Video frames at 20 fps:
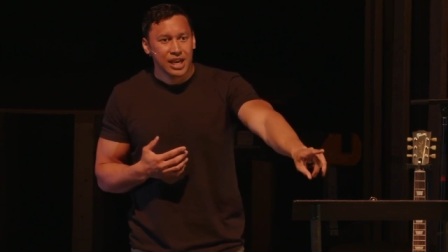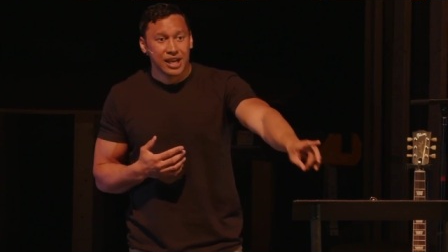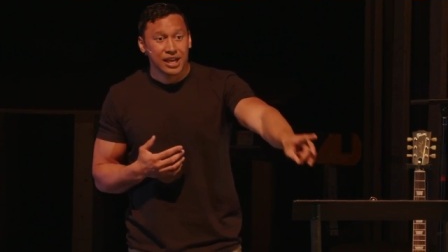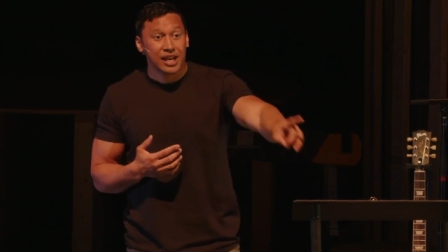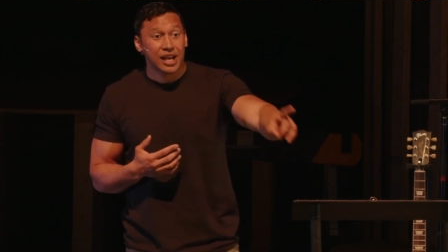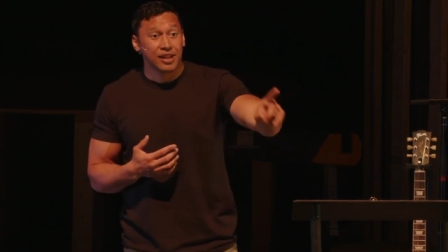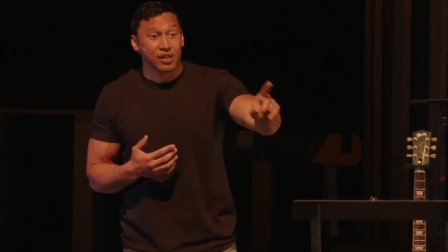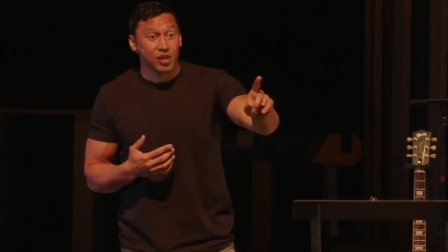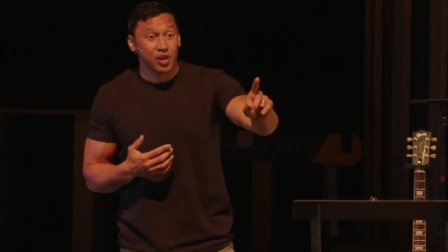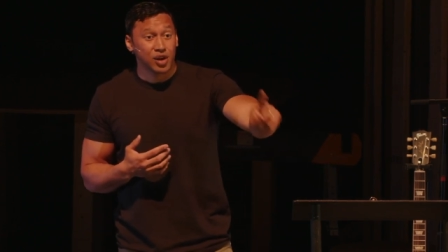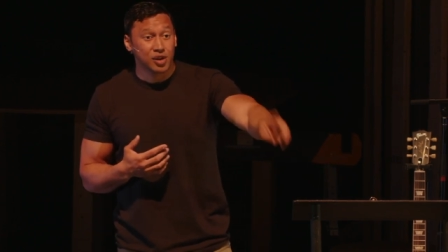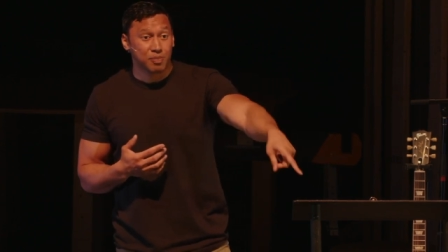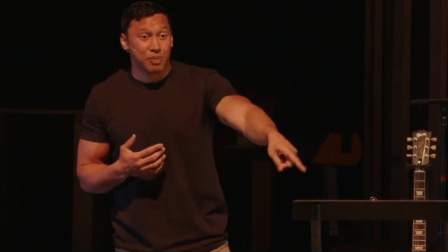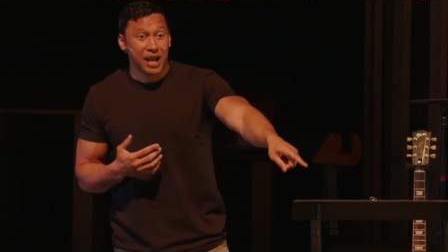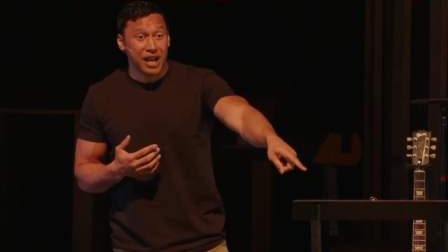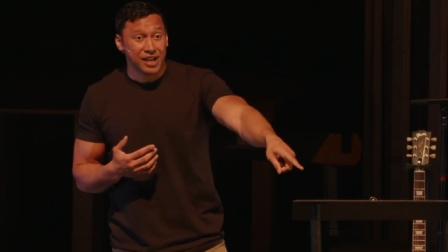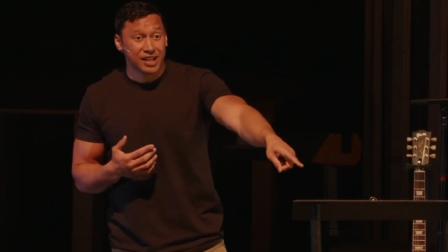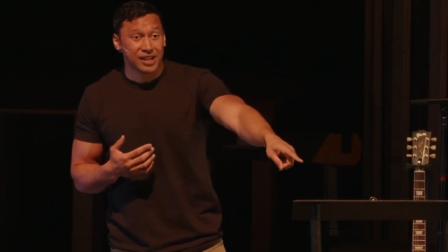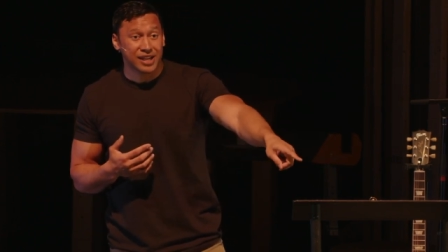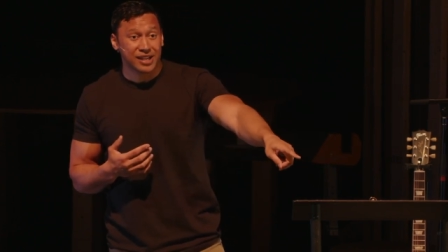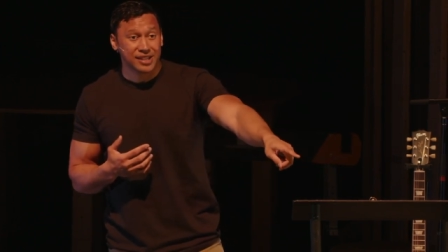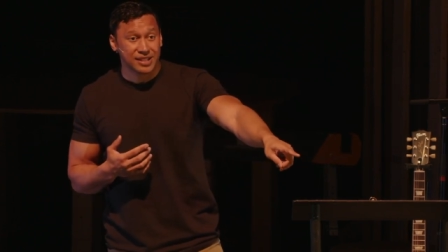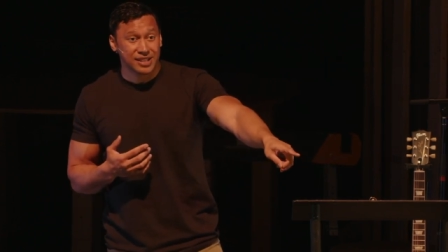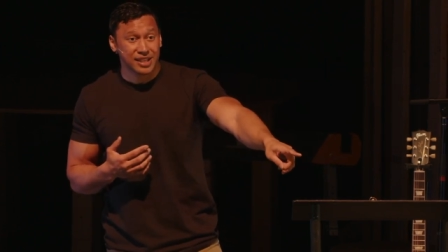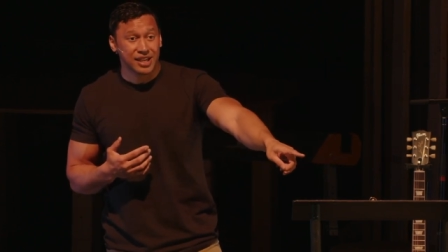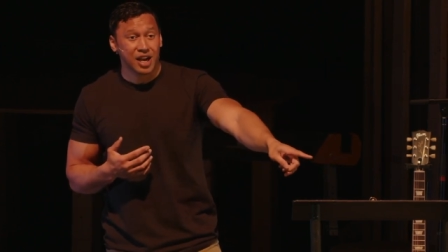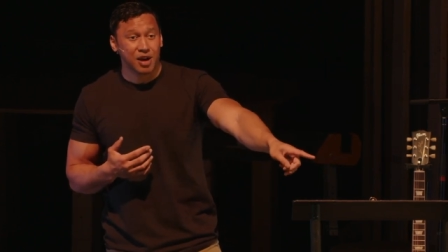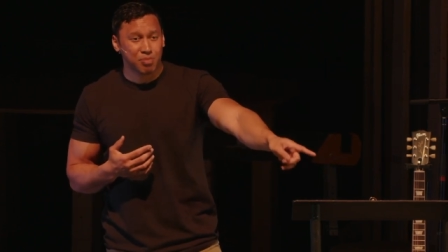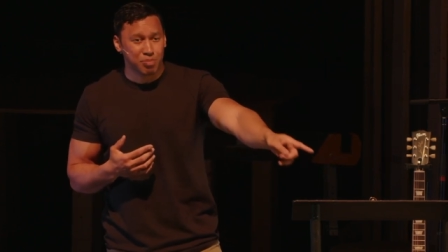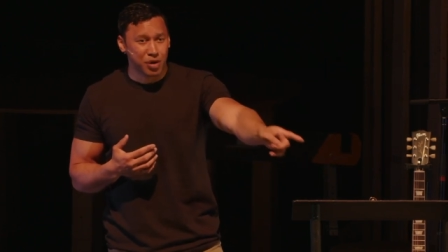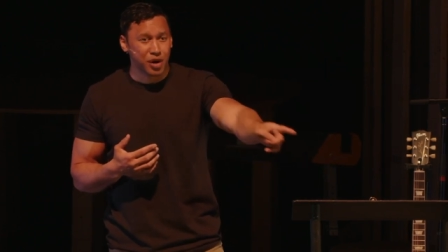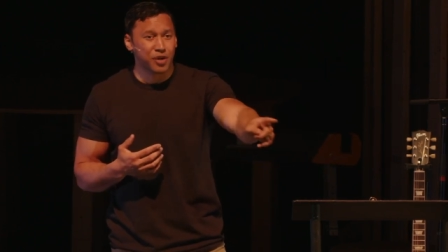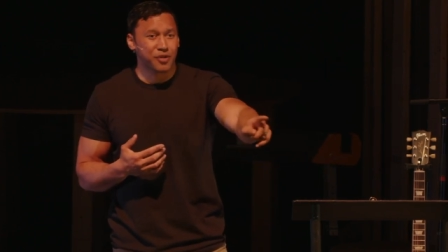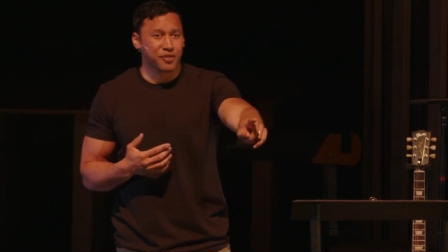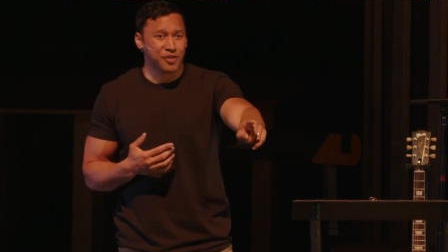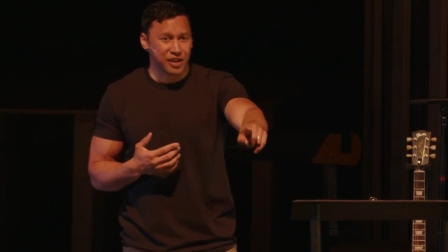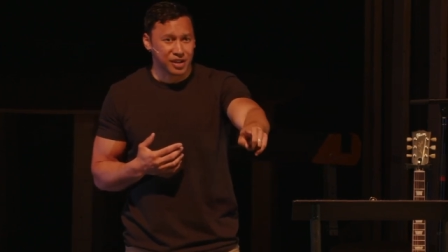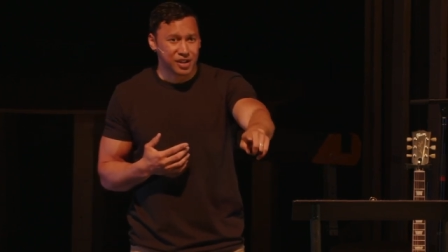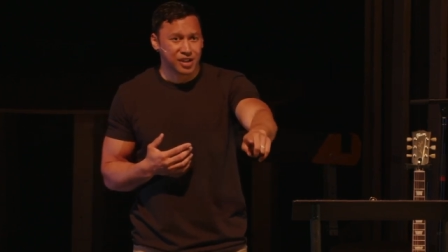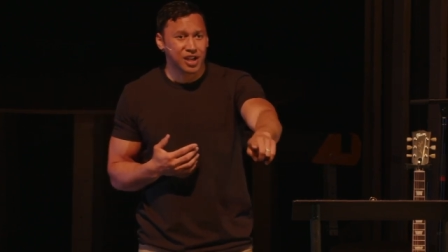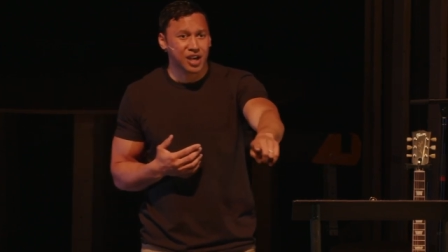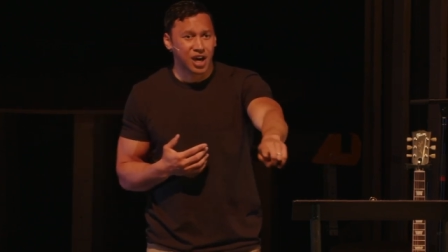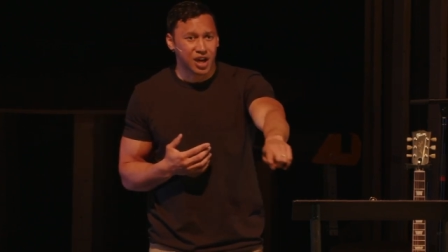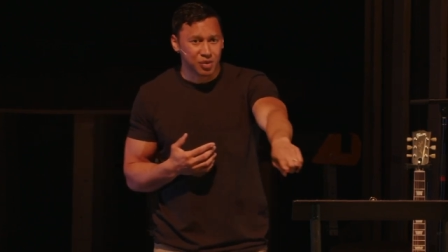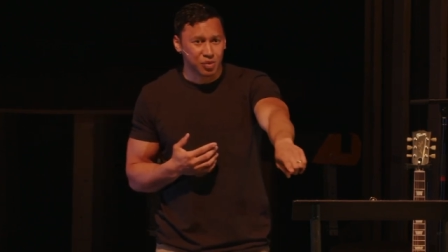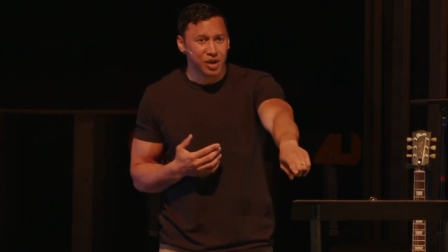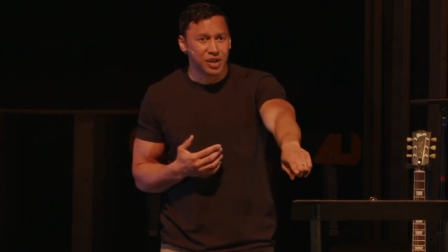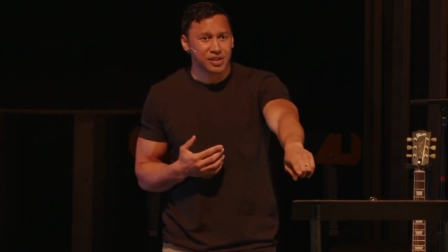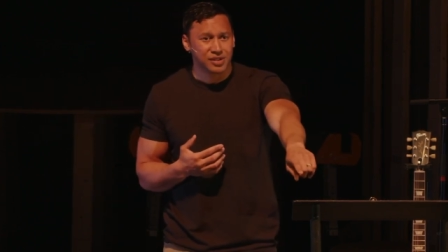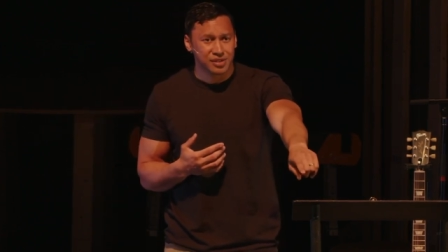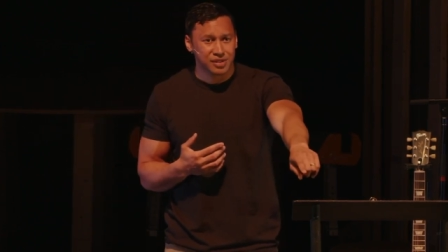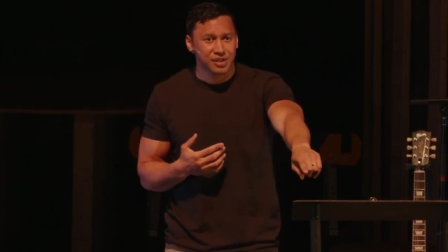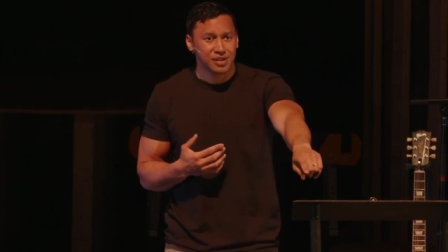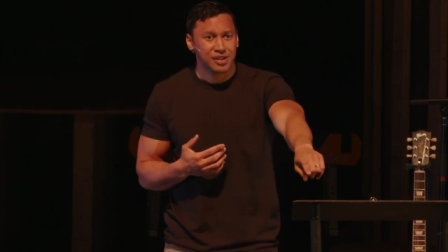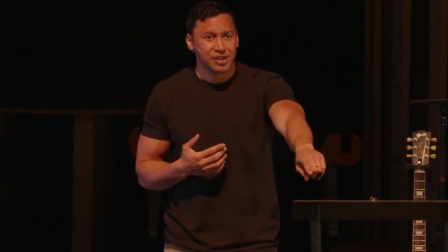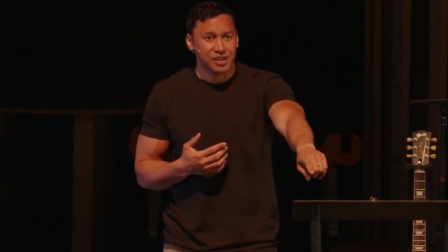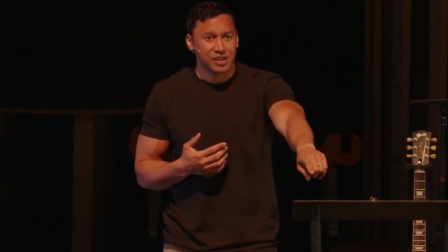and I look back and I see how perfect God was.